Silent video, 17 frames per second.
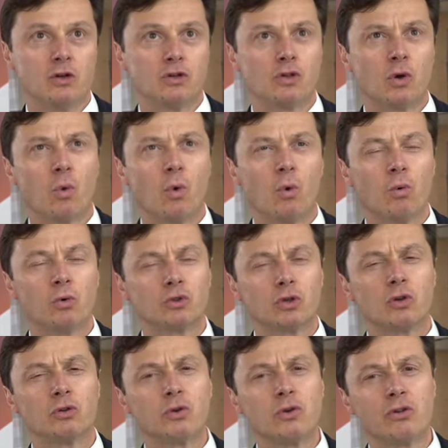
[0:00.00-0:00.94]

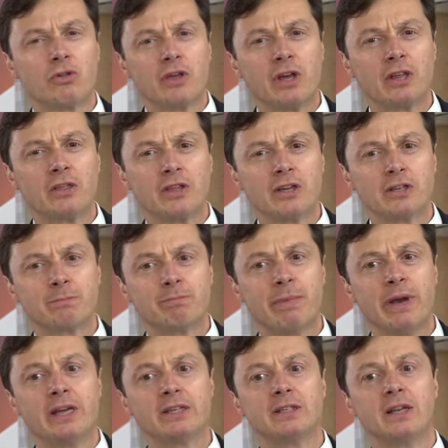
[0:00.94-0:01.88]
So do you think this
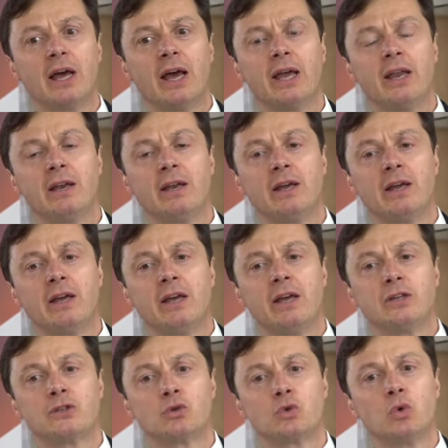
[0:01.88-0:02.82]
baseline
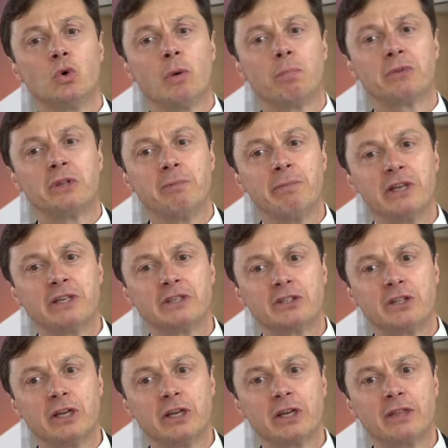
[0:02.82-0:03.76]
is too
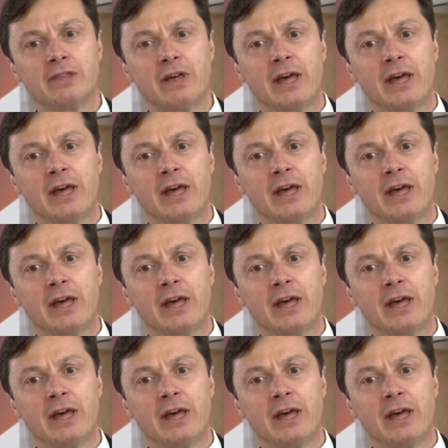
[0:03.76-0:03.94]
optimistic?